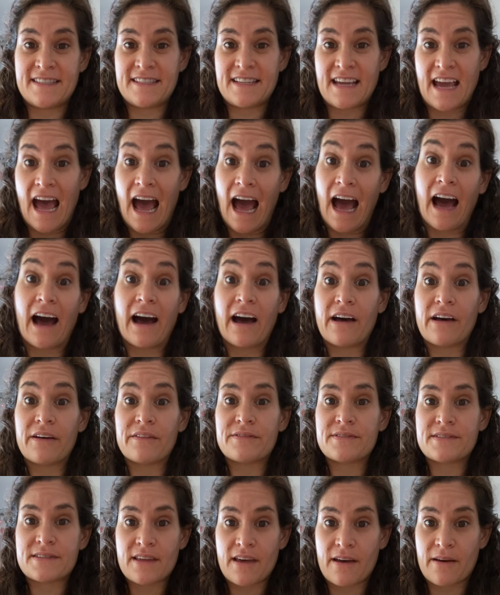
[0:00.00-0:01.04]
to have
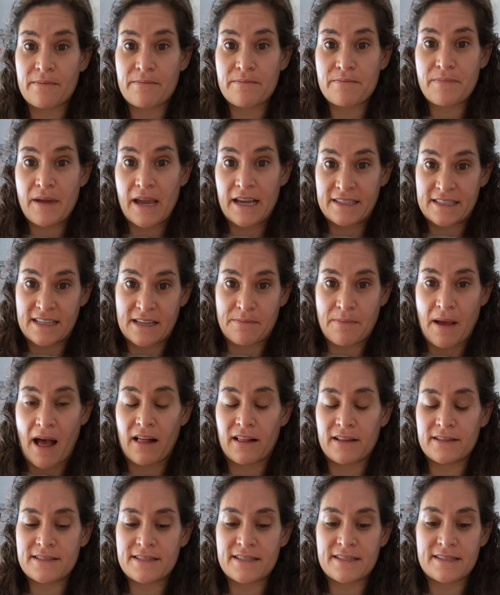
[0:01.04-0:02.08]
some painting
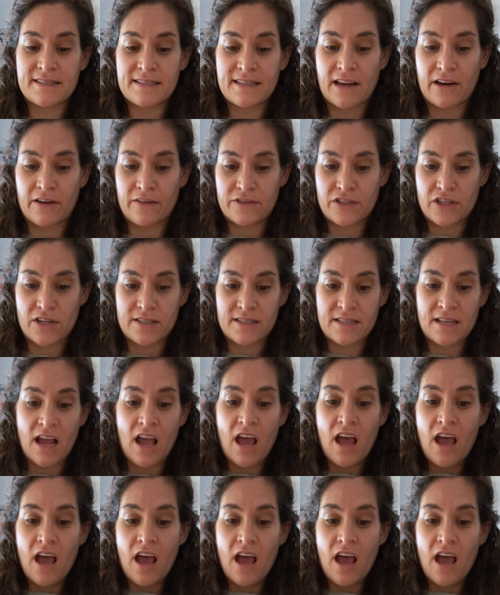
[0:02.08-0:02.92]
palettes instead of just